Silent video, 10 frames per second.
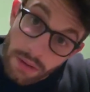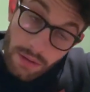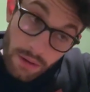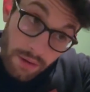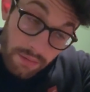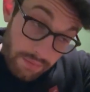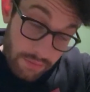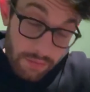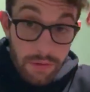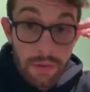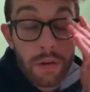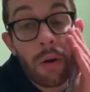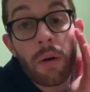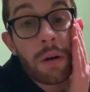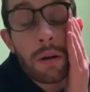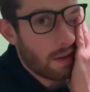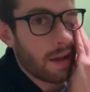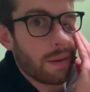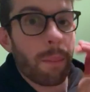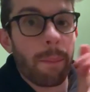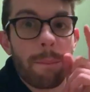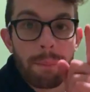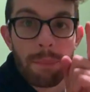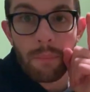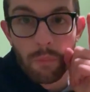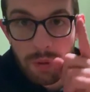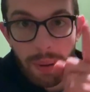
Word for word: All right, so I'm, we